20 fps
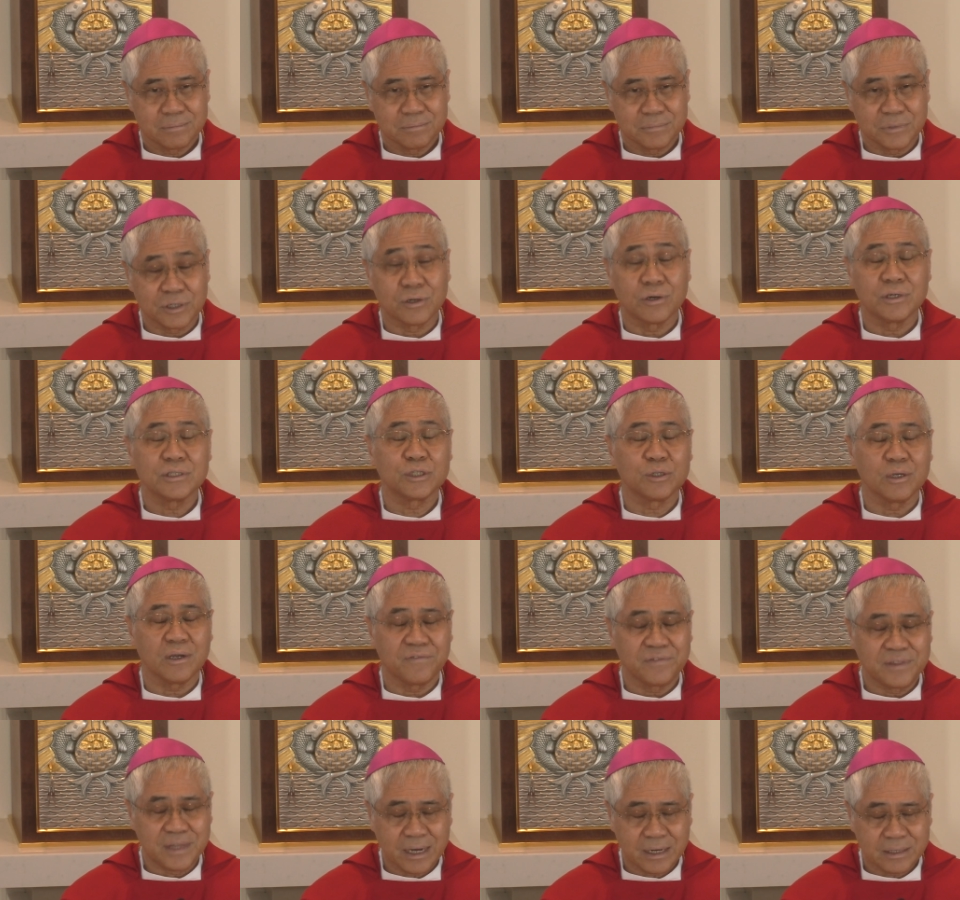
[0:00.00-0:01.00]
because you
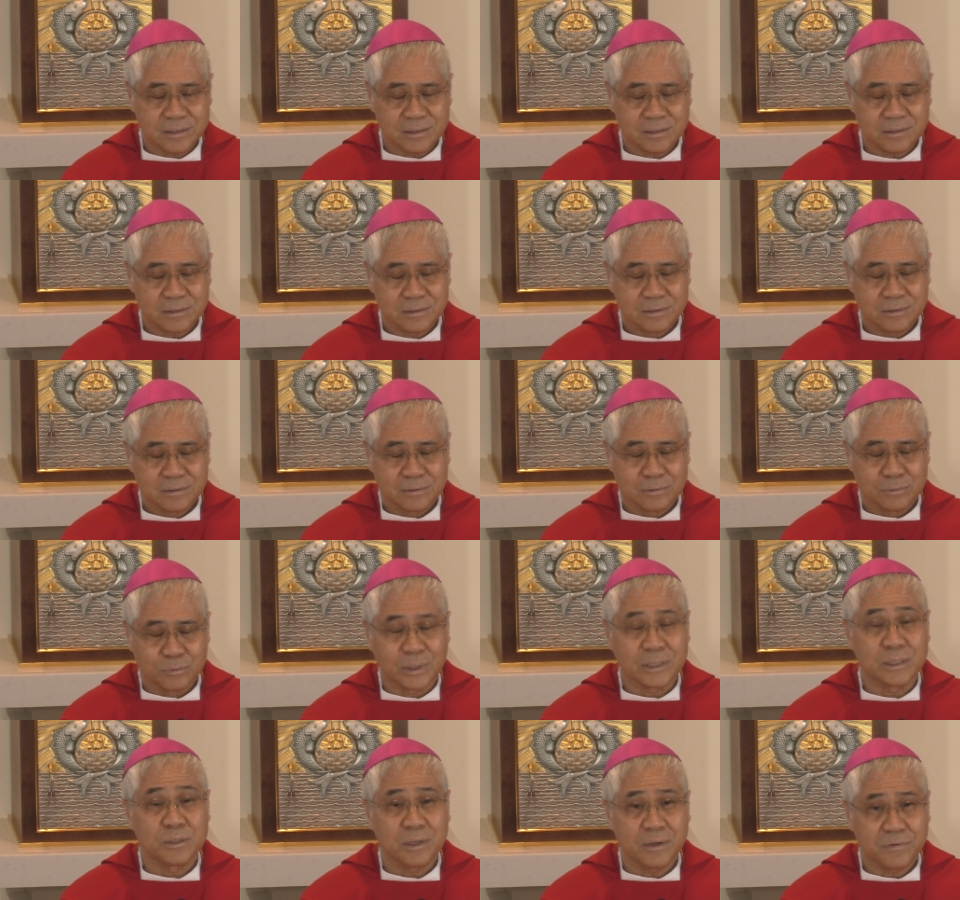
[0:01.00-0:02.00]
have done
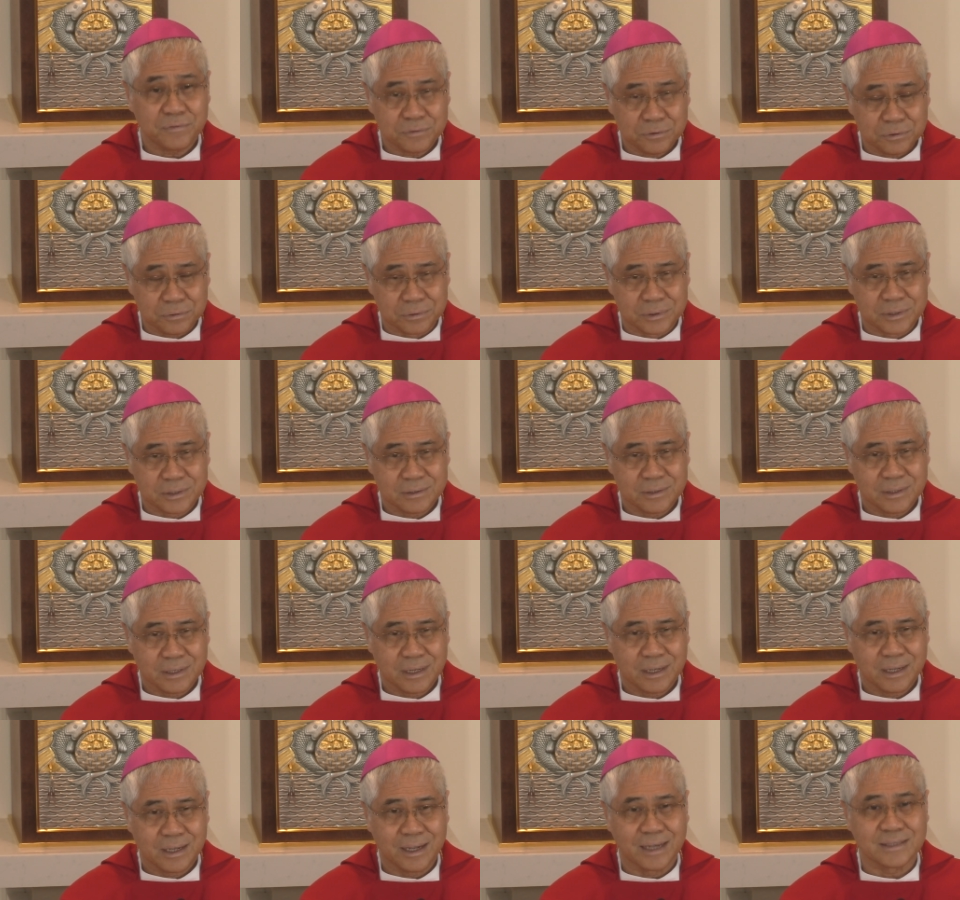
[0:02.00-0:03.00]
what you have could
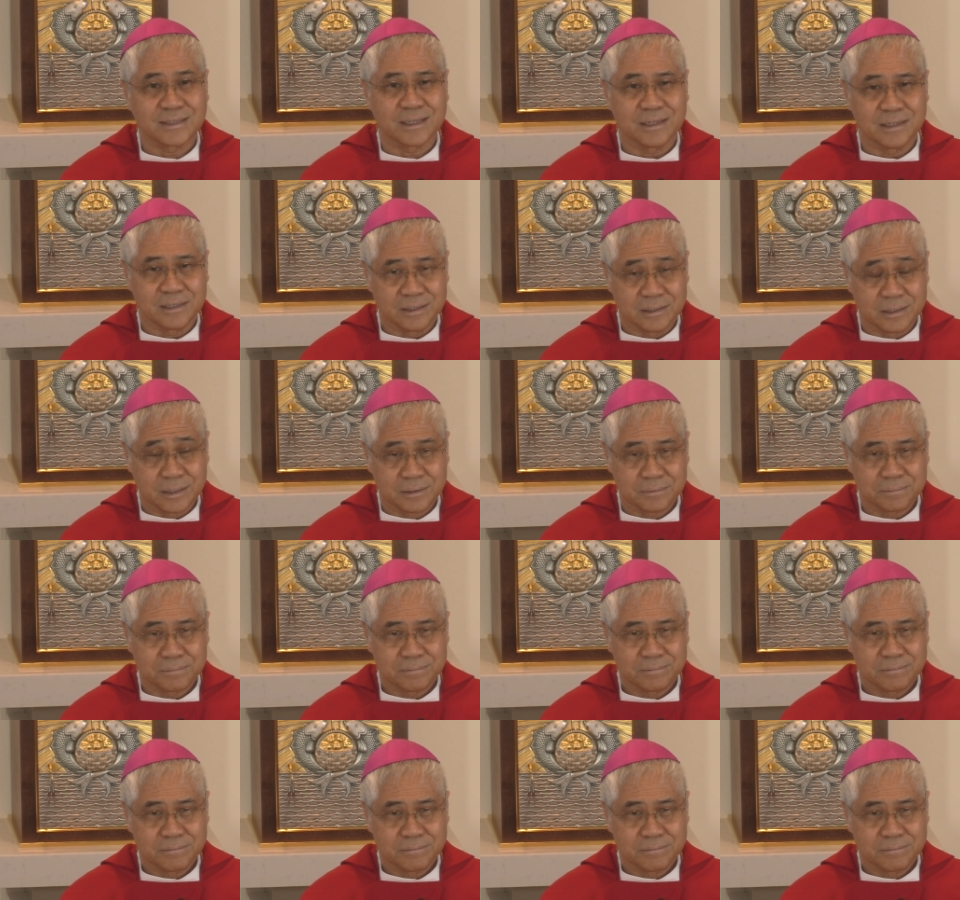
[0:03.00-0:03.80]
as a leader.